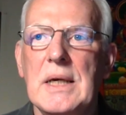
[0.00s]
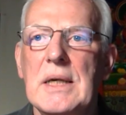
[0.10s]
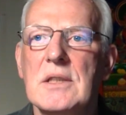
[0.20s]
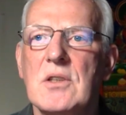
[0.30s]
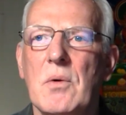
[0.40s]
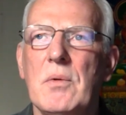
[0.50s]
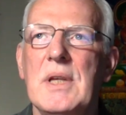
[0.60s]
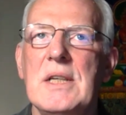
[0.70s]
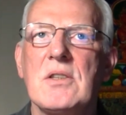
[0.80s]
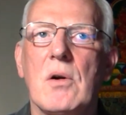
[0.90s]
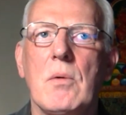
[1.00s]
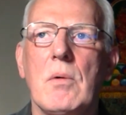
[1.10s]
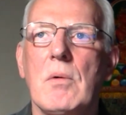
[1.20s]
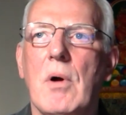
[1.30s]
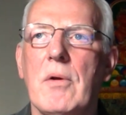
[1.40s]
So these are
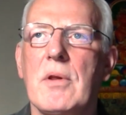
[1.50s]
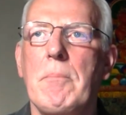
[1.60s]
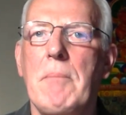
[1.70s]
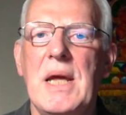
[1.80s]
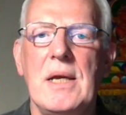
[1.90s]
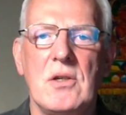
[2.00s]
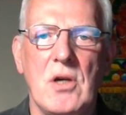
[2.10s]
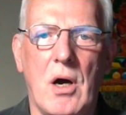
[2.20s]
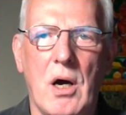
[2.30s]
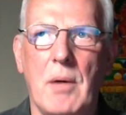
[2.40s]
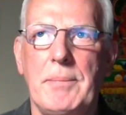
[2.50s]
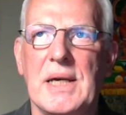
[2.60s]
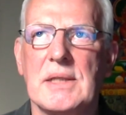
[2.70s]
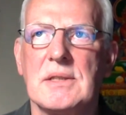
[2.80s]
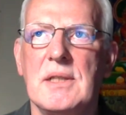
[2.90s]
the main
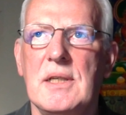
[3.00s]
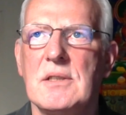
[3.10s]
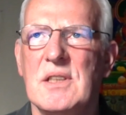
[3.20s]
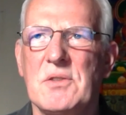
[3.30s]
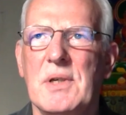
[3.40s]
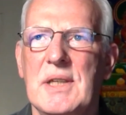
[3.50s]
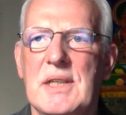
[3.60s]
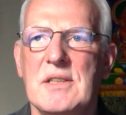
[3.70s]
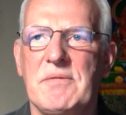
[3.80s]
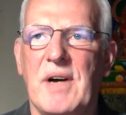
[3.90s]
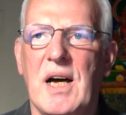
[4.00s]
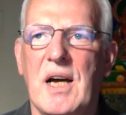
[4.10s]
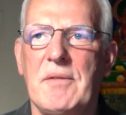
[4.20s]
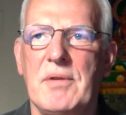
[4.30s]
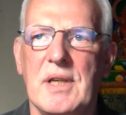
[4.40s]
topics. It's really these
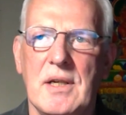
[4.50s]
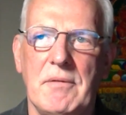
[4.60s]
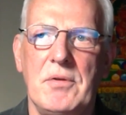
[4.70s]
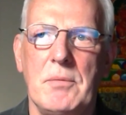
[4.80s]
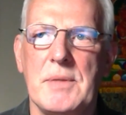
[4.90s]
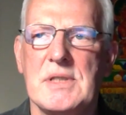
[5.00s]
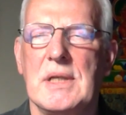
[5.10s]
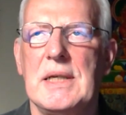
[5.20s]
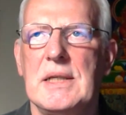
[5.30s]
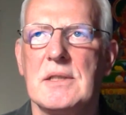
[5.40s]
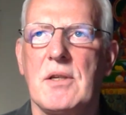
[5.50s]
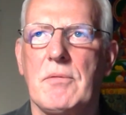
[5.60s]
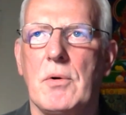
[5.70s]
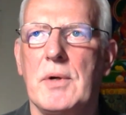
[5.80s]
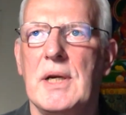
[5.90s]
5, and then a few miscellaneous
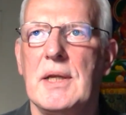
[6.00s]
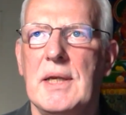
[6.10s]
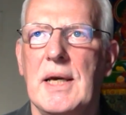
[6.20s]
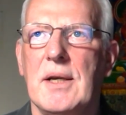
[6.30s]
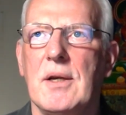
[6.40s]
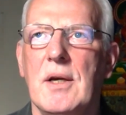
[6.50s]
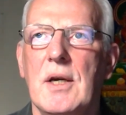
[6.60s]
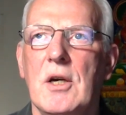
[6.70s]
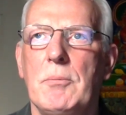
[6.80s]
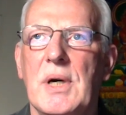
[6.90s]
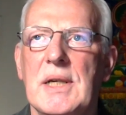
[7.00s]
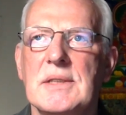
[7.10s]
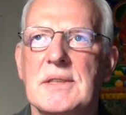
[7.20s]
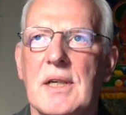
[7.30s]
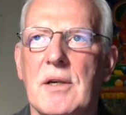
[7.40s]
thrown in at the end. But
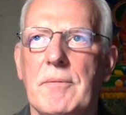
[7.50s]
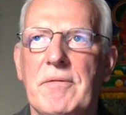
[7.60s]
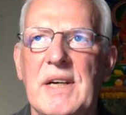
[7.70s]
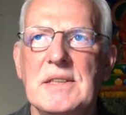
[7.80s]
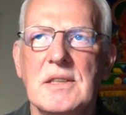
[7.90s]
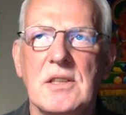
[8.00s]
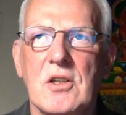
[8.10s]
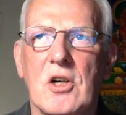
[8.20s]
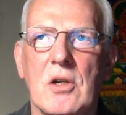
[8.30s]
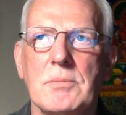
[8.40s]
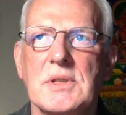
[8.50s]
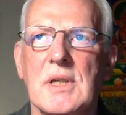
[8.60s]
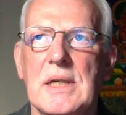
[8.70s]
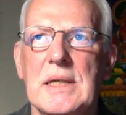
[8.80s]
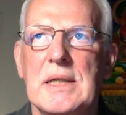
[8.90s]
it's faces and arms,
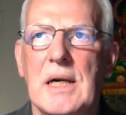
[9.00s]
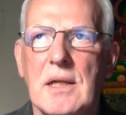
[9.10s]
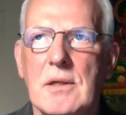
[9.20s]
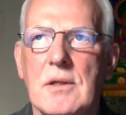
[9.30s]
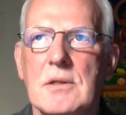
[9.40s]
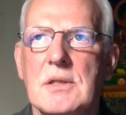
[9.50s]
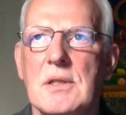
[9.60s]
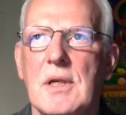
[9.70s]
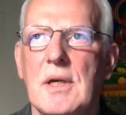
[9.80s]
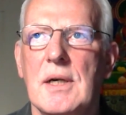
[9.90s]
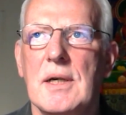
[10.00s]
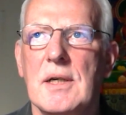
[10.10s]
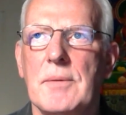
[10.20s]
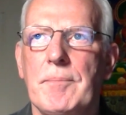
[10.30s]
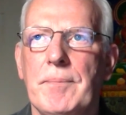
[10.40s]
colors,
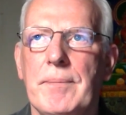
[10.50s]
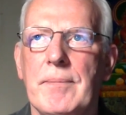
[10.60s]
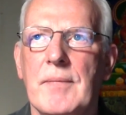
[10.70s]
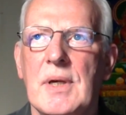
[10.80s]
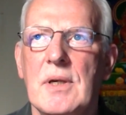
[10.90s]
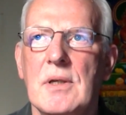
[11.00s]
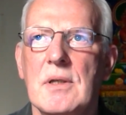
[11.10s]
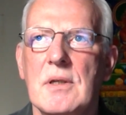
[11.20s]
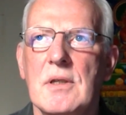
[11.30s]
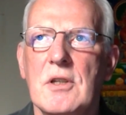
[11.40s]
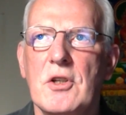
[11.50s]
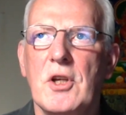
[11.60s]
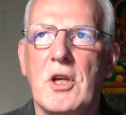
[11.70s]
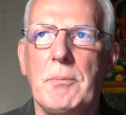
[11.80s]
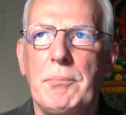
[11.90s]
the
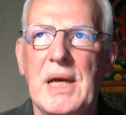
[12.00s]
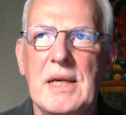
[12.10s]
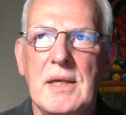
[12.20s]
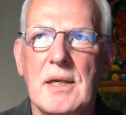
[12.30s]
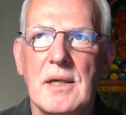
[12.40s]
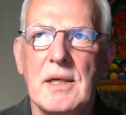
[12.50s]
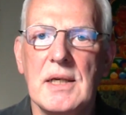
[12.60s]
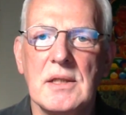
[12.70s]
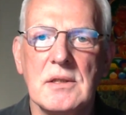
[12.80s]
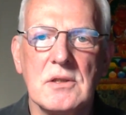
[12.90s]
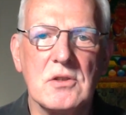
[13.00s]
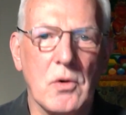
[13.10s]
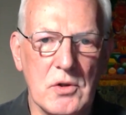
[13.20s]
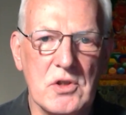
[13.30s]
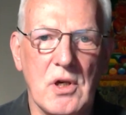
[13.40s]
compendia and
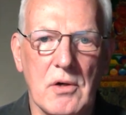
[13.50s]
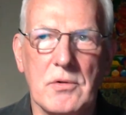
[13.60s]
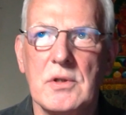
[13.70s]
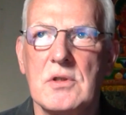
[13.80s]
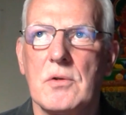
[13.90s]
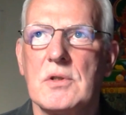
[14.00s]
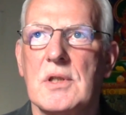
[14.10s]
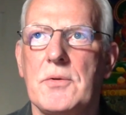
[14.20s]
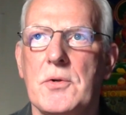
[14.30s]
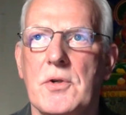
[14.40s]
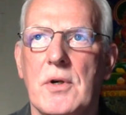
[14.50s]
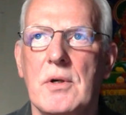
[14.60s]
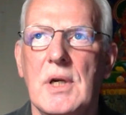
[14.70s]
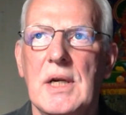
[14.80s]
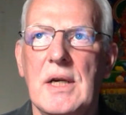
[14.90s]
source tantra, source literature,
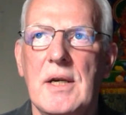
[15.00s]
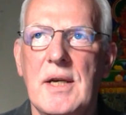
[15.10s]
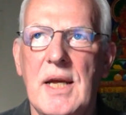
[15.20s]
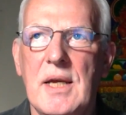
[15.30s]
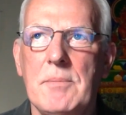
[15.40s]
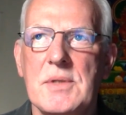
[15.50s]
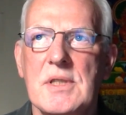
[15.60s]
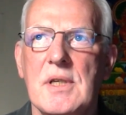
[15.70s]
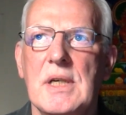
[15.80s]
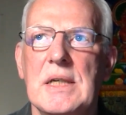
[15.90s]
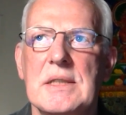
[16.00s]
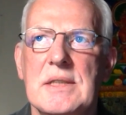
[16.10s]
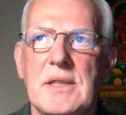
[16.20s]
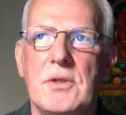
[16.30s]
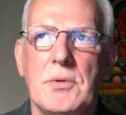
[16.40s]
names,
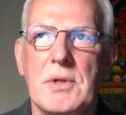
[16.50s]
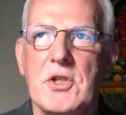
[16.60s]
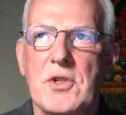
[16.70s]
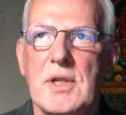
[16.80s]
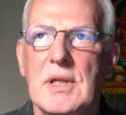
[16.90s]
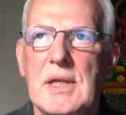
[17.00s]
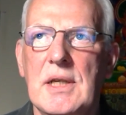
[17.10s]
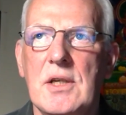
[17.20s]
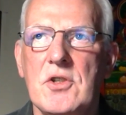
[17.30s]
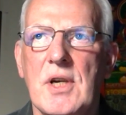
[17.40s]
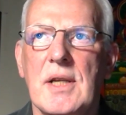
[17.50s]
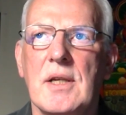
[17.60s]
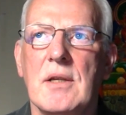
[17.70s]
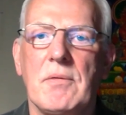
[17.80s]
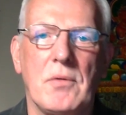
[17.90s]
Siddha tradition and lineage, and
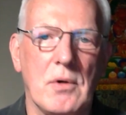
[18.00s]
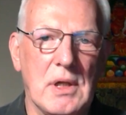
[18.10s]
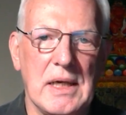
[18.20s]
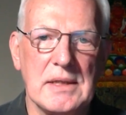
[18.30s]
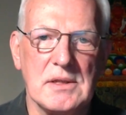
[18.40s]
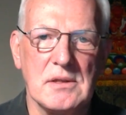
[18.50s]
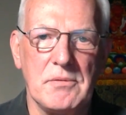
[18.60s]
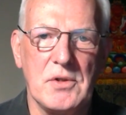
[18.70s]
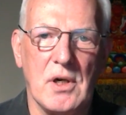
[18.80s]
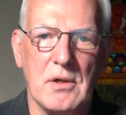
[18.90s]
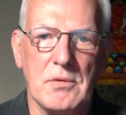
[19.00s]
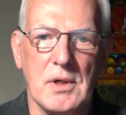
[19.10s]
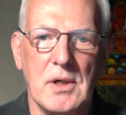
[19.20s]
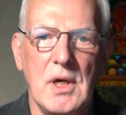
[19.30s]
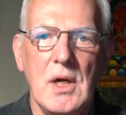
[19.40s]
then the 4 classes of Tantra.
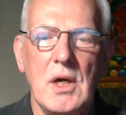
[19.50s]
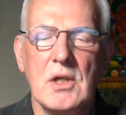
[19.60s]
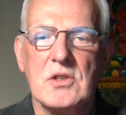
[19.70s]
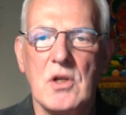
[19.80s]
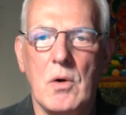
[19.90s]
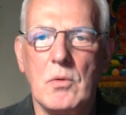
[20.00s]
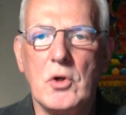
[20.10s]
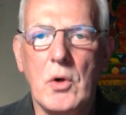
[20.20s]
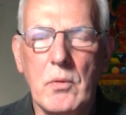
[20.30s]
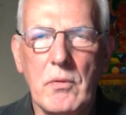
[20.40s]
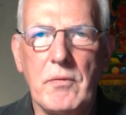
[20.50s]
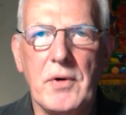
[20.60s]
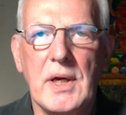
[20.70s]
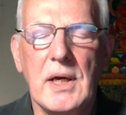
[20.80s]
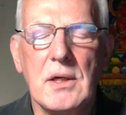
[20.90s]
So don't
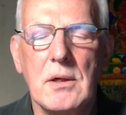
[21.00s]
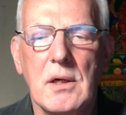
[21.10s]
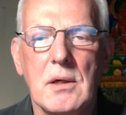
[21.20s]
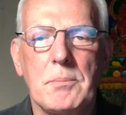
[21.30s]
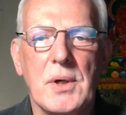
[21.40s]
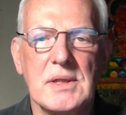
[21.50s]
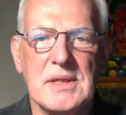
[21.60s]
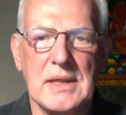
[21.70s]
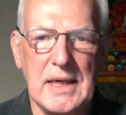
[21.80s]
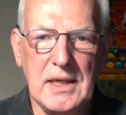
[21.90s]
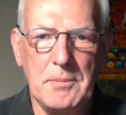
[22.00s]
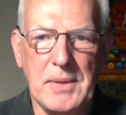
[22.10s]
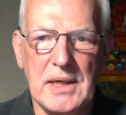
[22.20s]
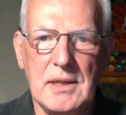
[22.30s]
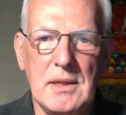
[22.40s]
forget, press the like
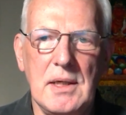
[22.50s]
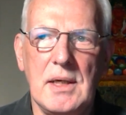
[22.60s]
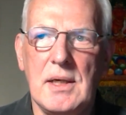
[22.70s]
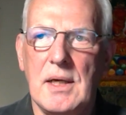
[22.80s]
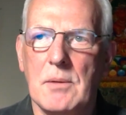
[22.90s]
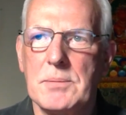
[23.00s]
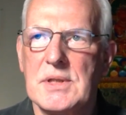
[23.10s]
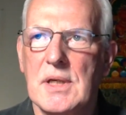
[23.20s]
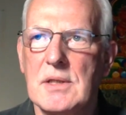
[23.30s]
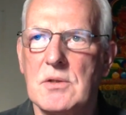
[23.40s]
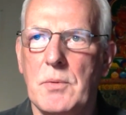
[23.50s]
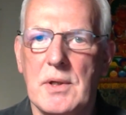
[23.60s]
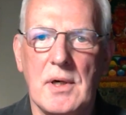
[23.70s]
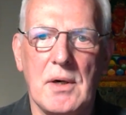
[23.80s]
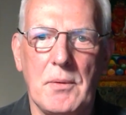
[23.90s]
button. It helps us with
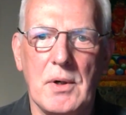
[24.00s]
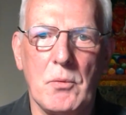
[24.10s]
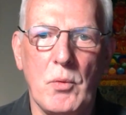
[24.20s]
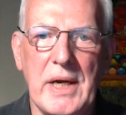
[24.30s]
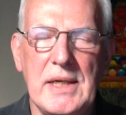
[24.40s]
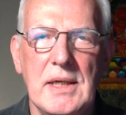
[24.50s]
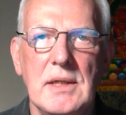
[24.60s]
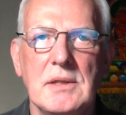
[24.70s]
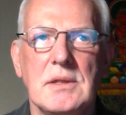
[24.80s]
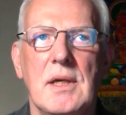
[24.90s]
our ratings.